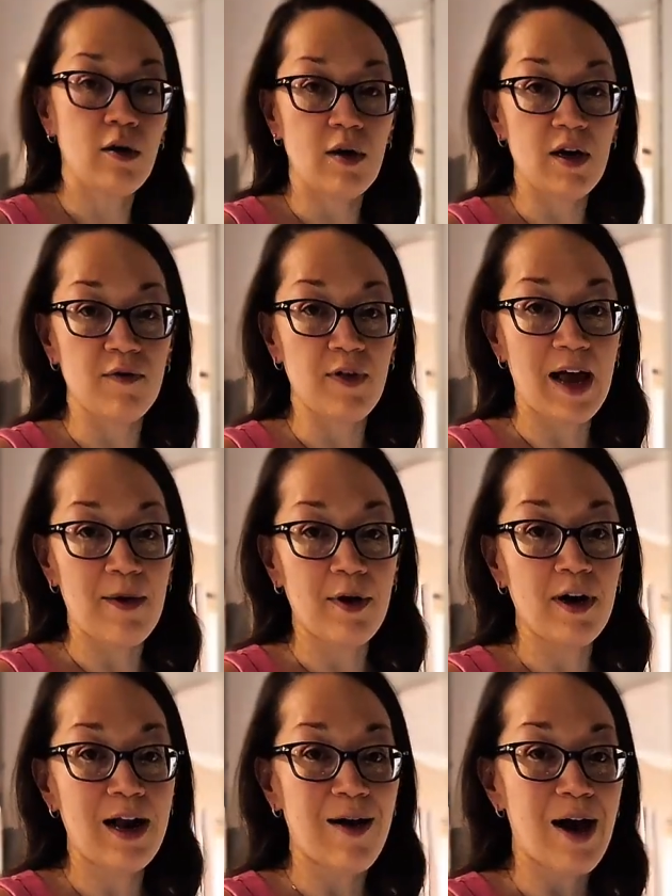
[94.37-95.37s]
You need
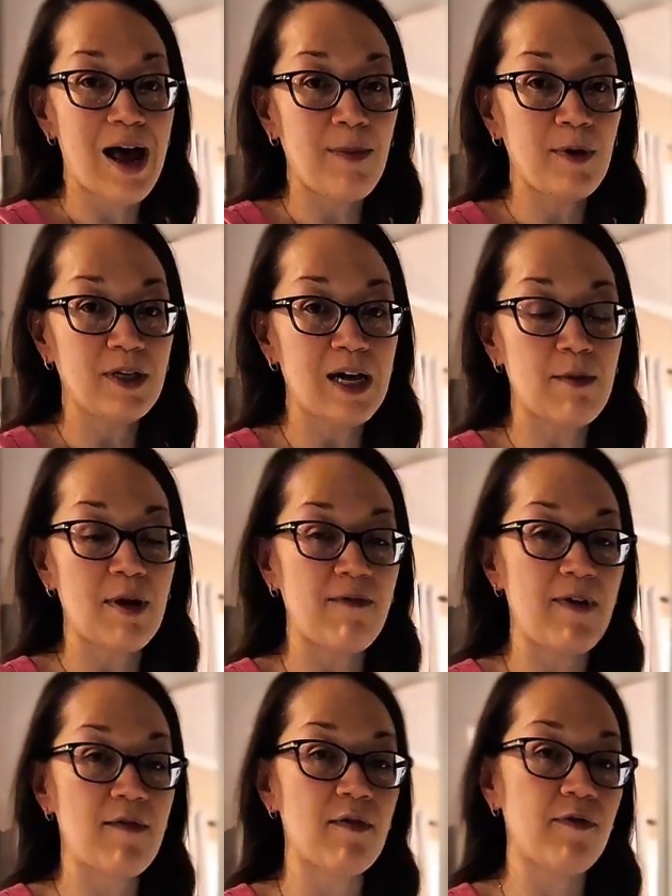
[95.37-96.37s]
flour. Now I pulled out my
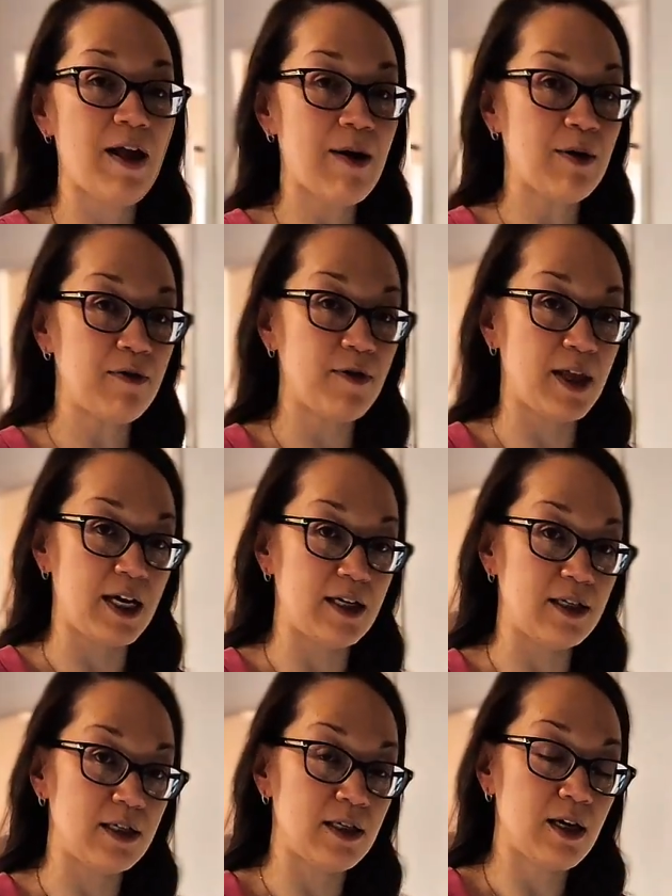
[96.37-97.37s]
favorite flour for
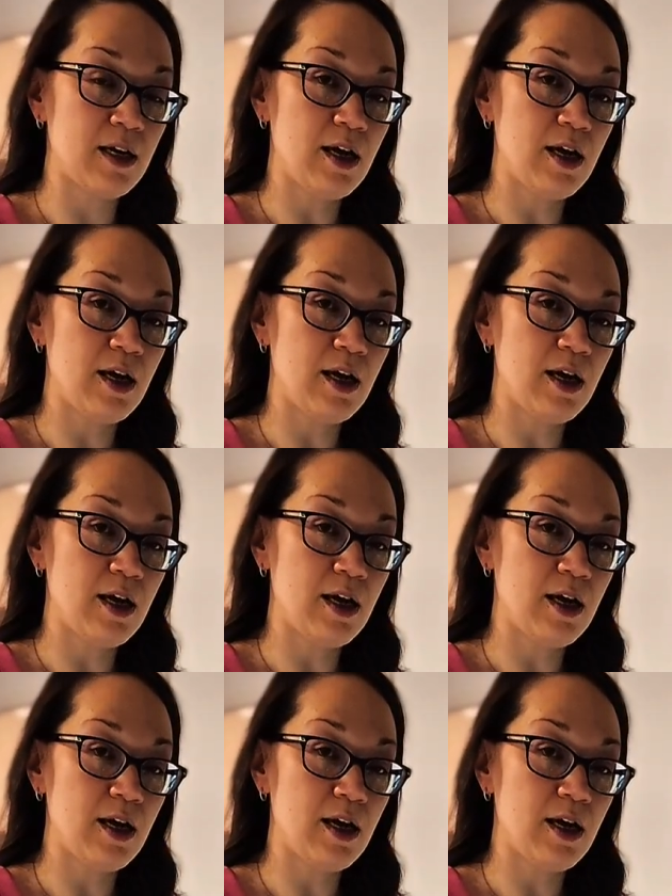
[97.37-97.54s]
this.